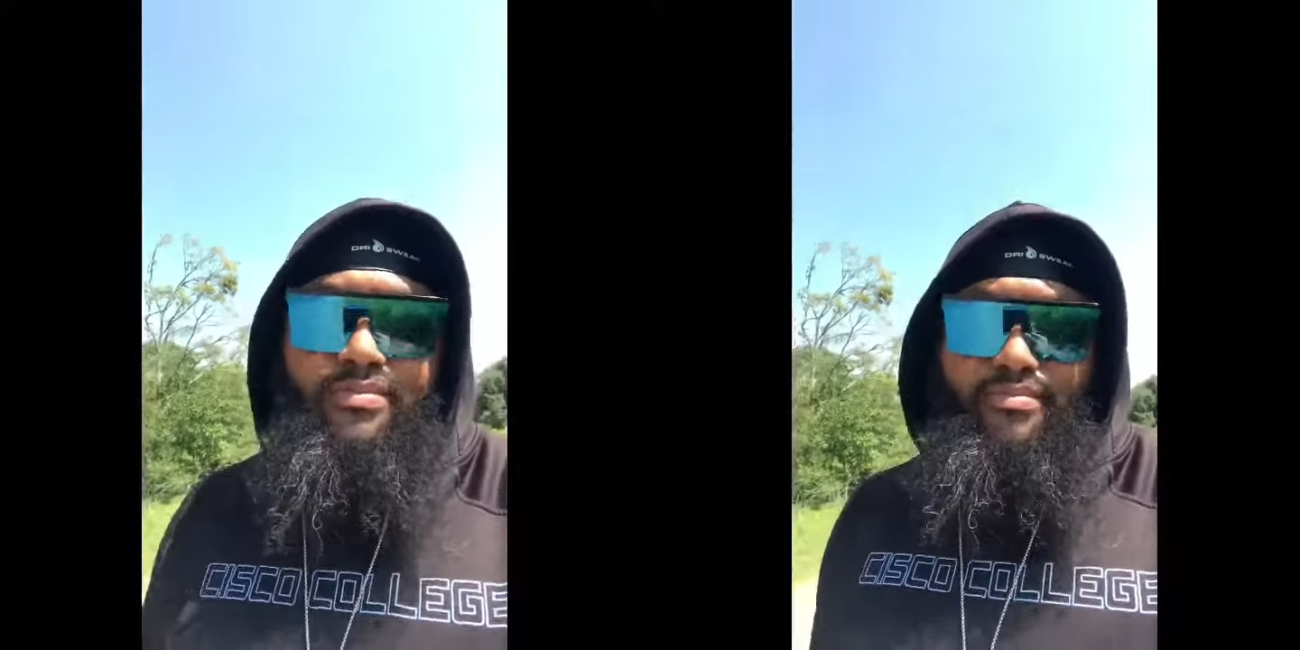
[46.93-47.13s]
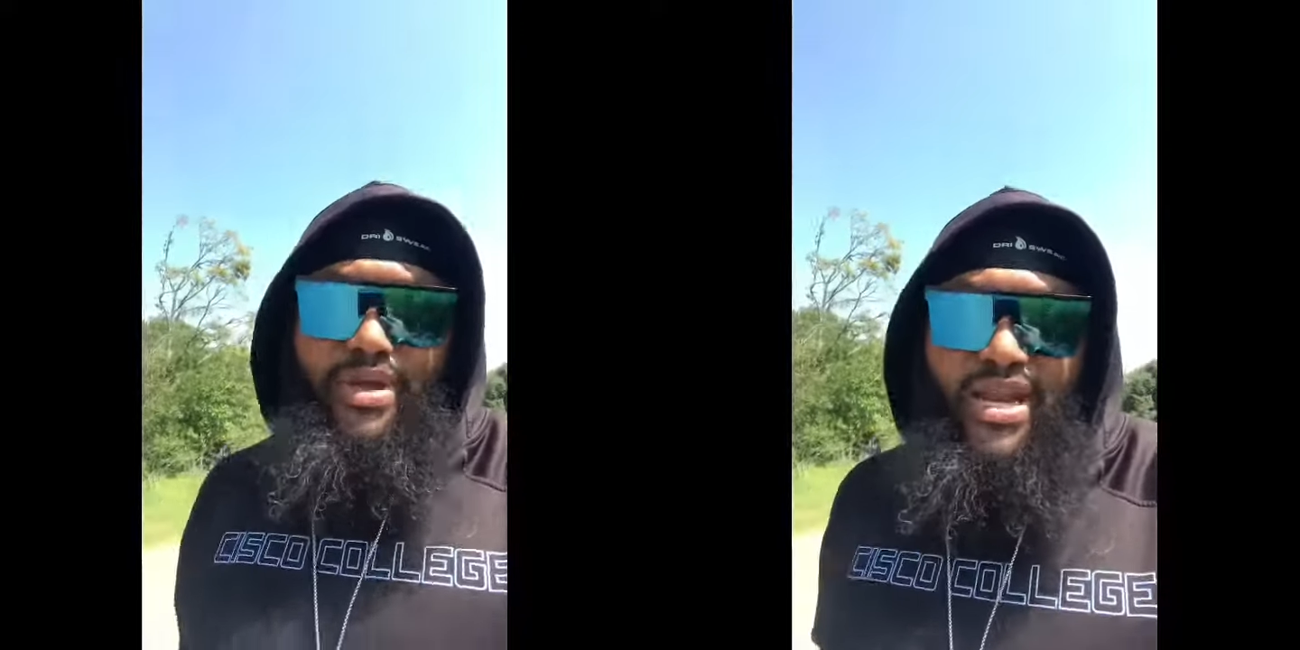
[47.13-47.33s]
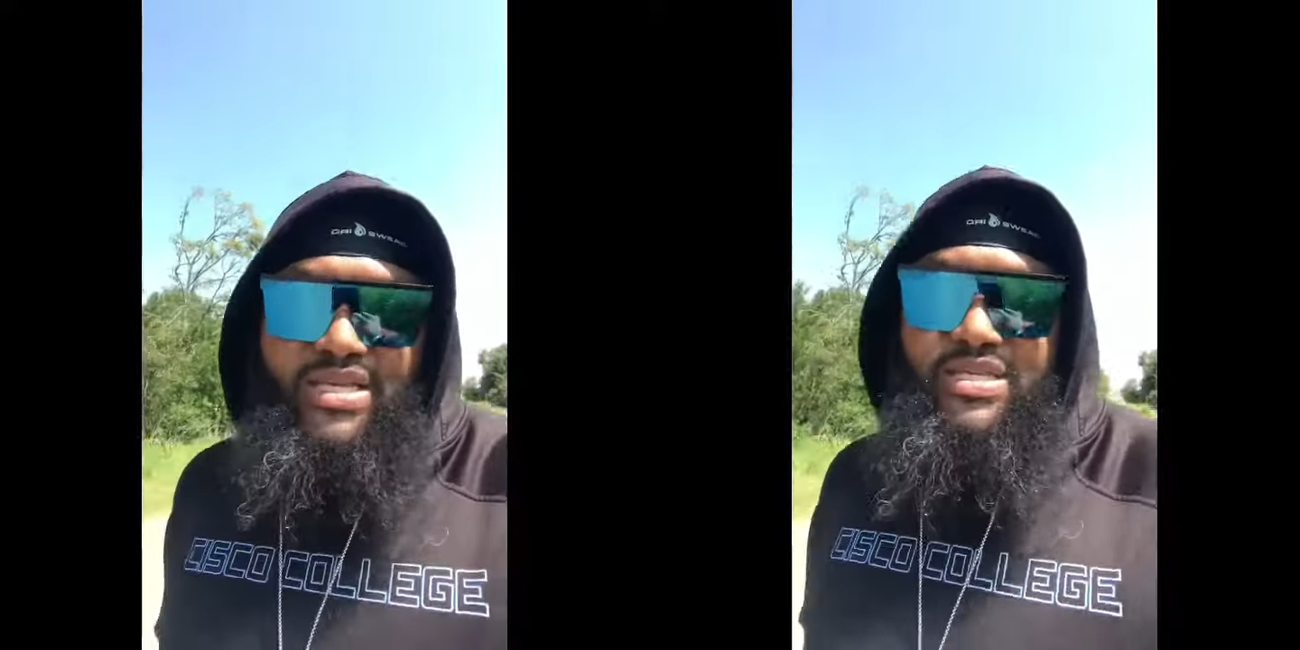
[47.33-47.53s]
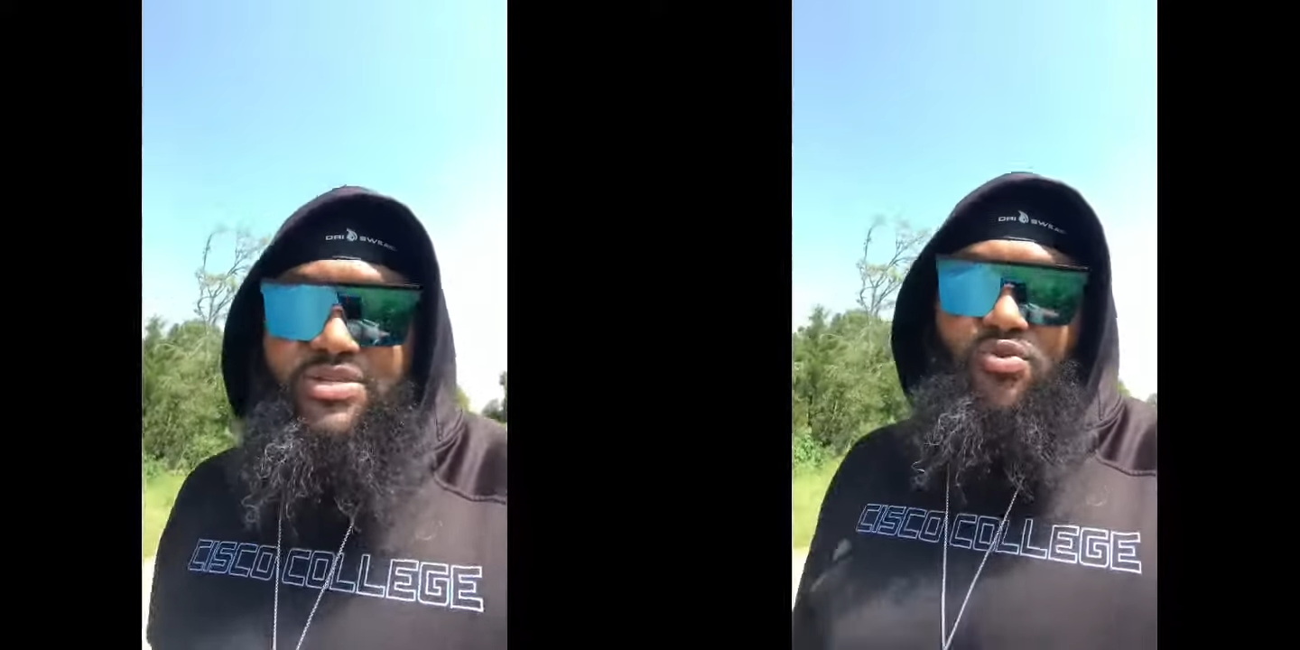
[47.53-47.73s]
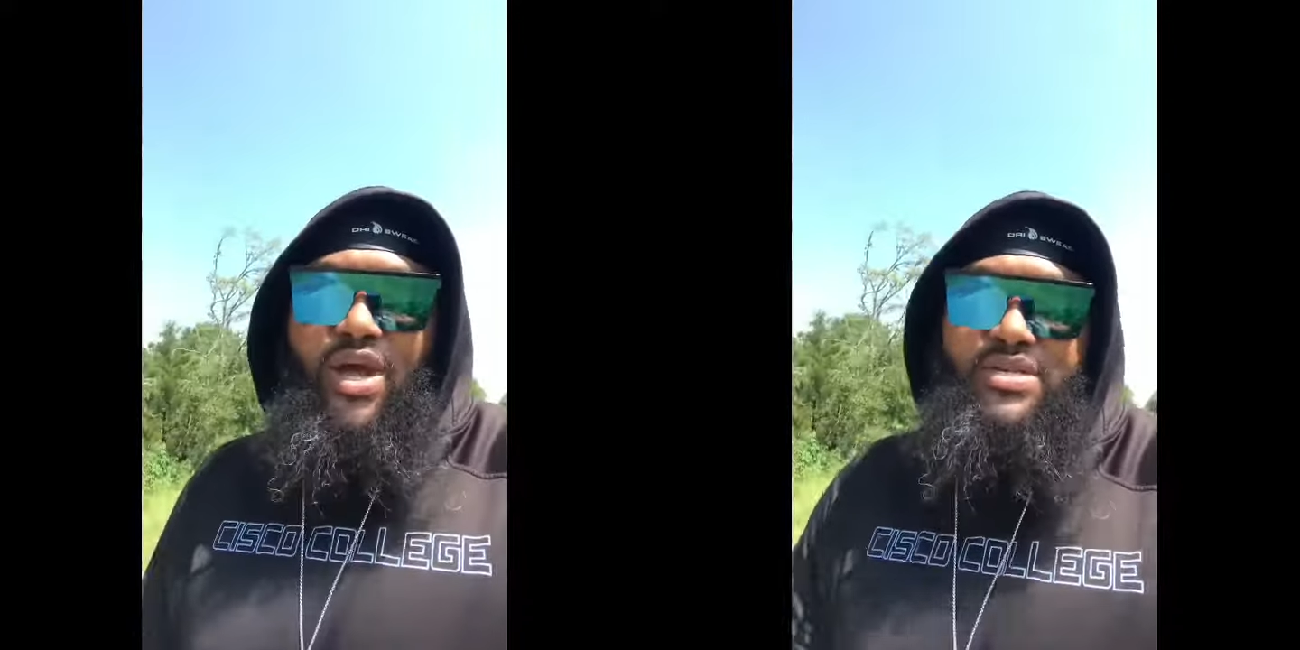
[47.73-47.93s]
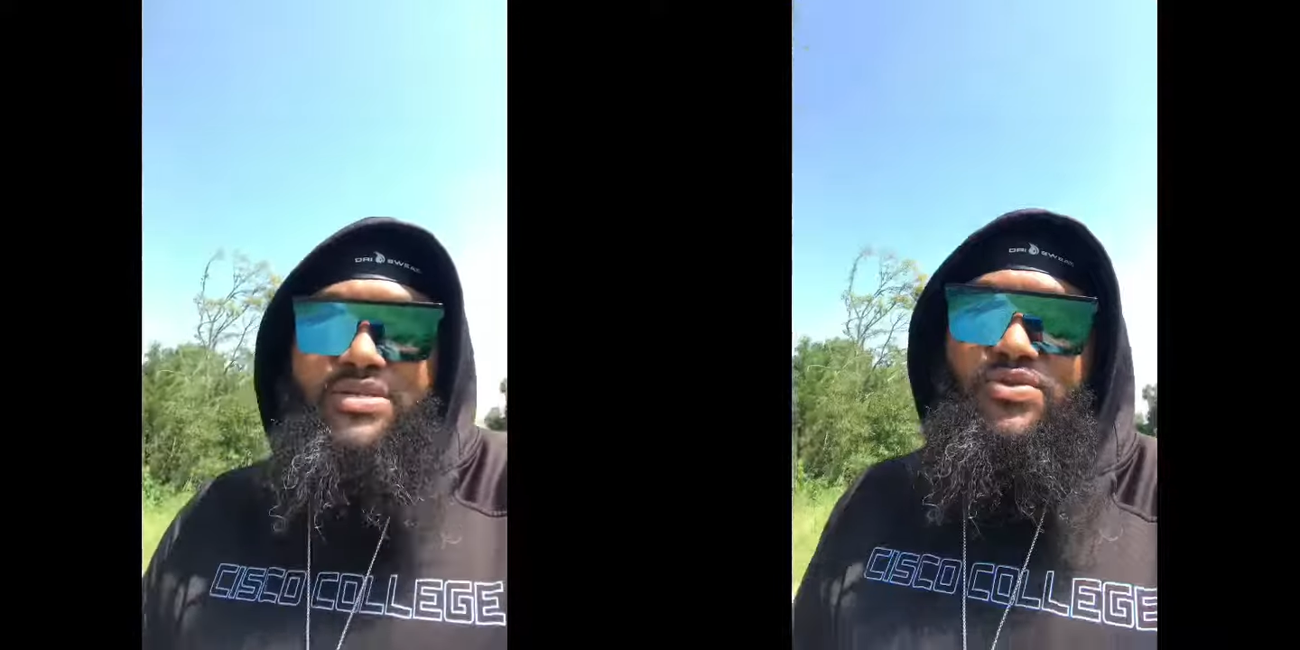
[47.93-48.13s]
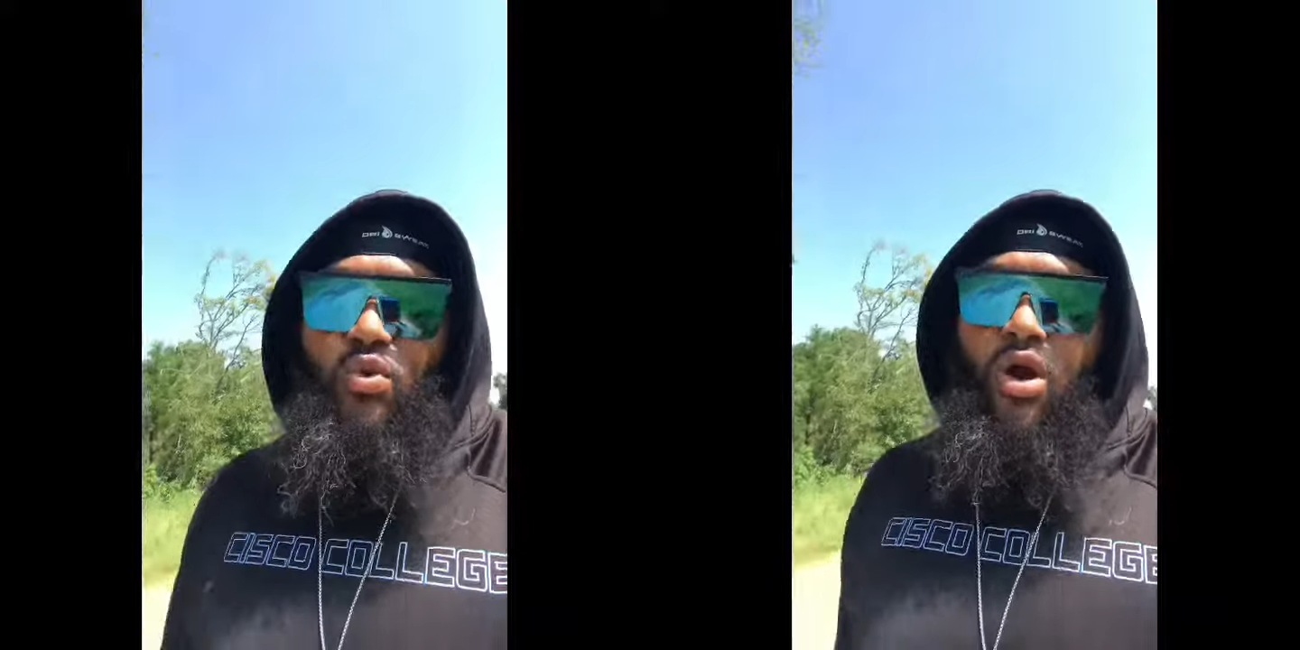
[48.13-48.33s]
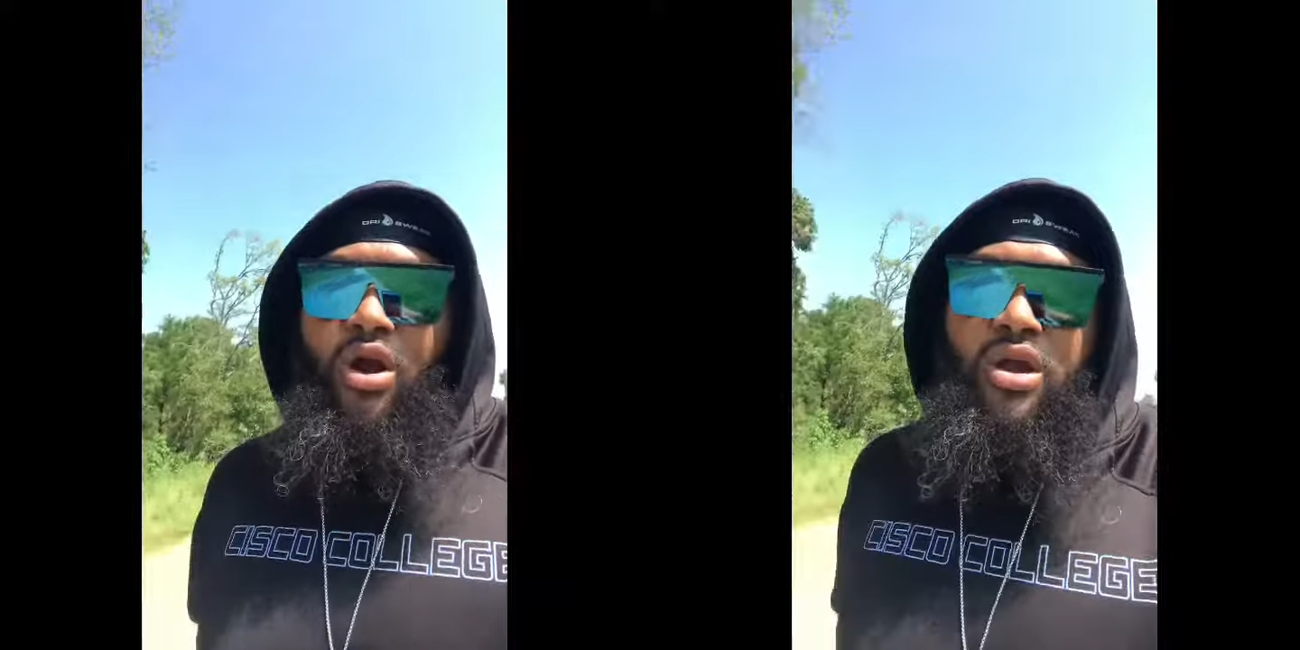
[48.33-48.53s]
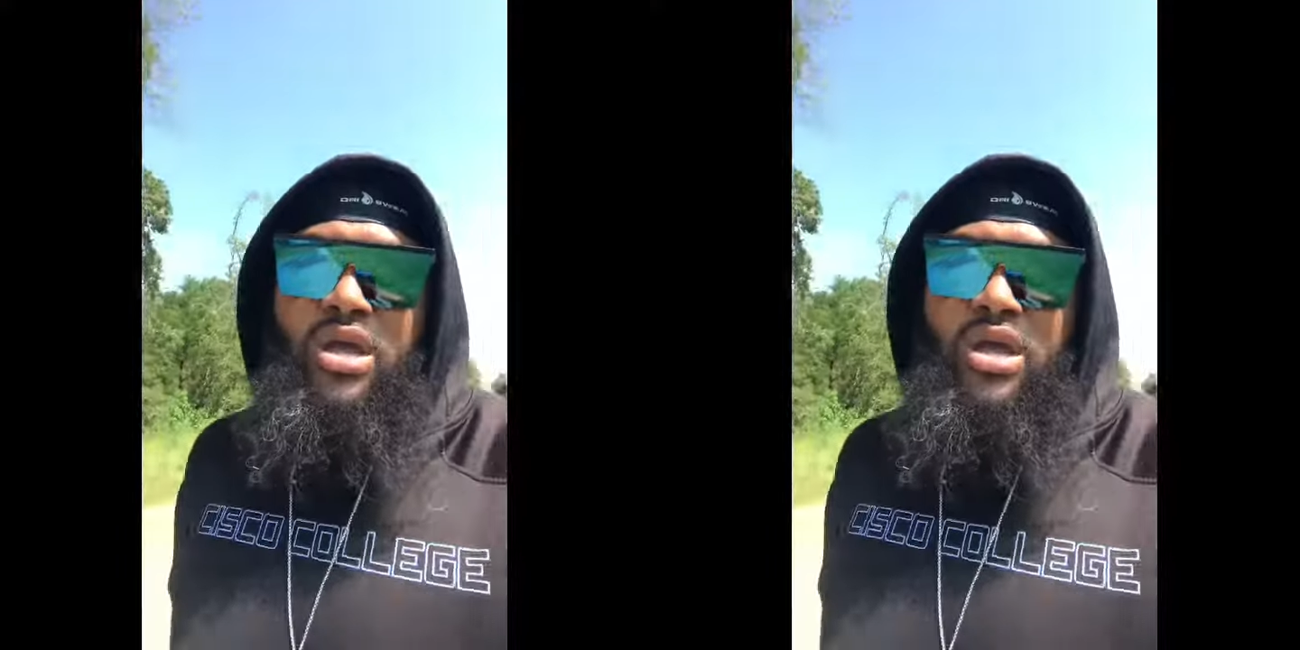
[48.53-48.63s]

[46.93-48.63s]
been in situations where